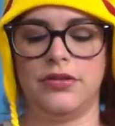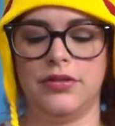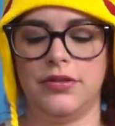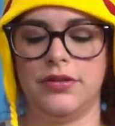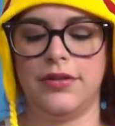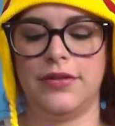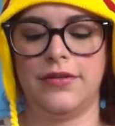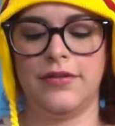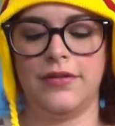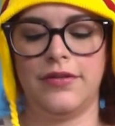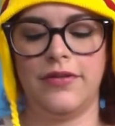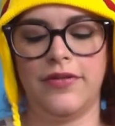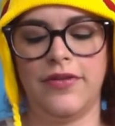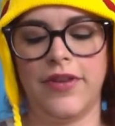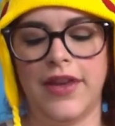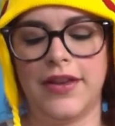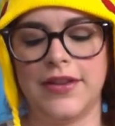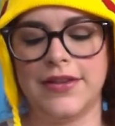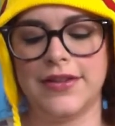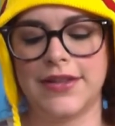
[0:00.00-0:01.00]

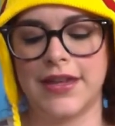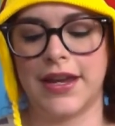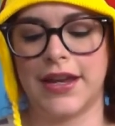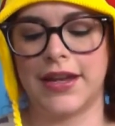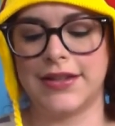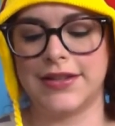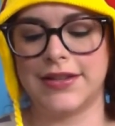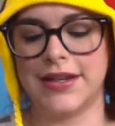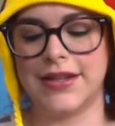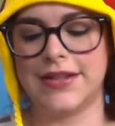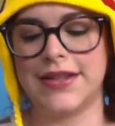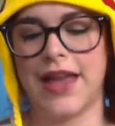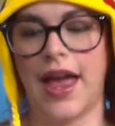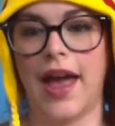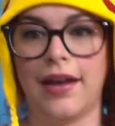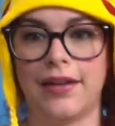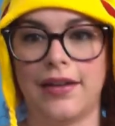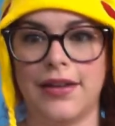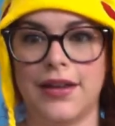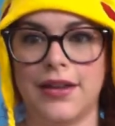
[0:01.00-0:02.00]
It feels like it's
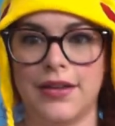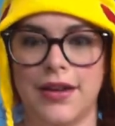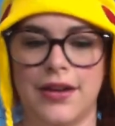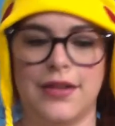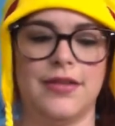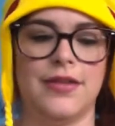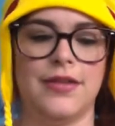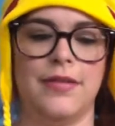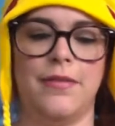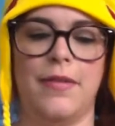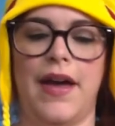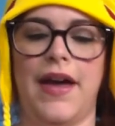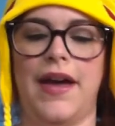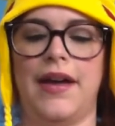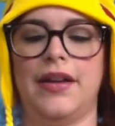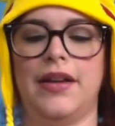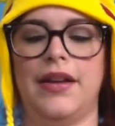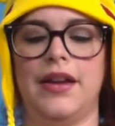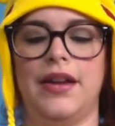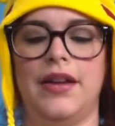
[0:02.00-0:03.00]
exactly like the
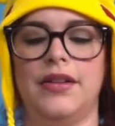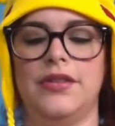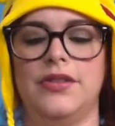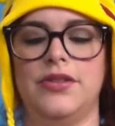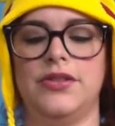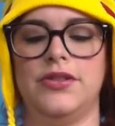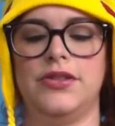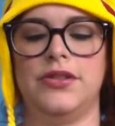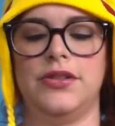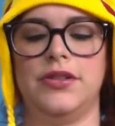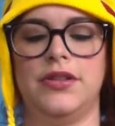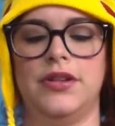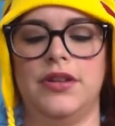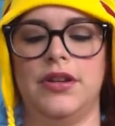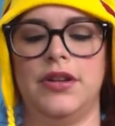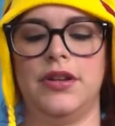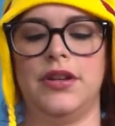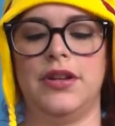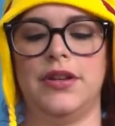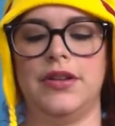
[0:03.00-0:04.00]
package.
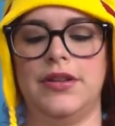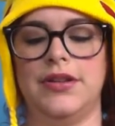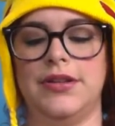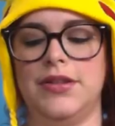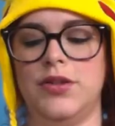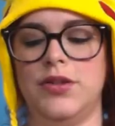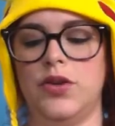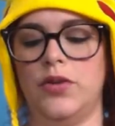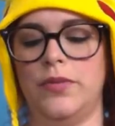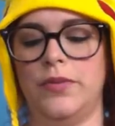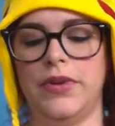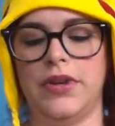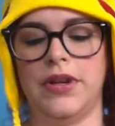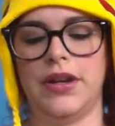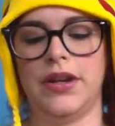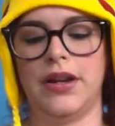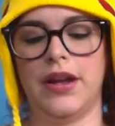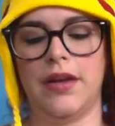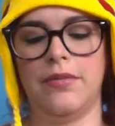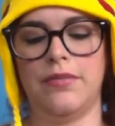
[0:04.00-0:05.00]
Let's open
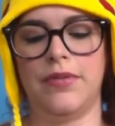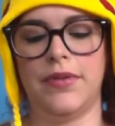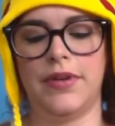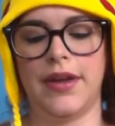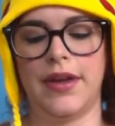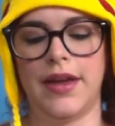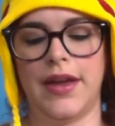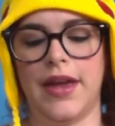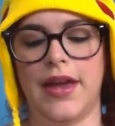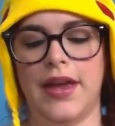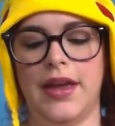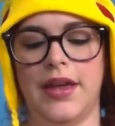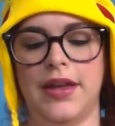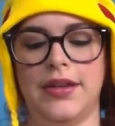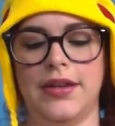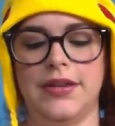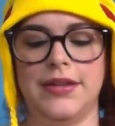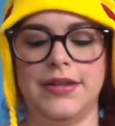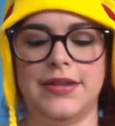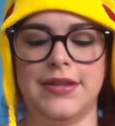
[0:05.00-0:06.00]
it up
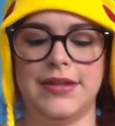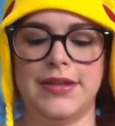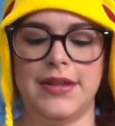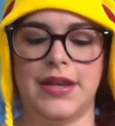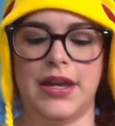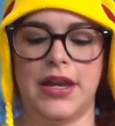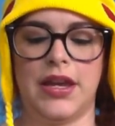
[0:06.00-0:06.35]
and see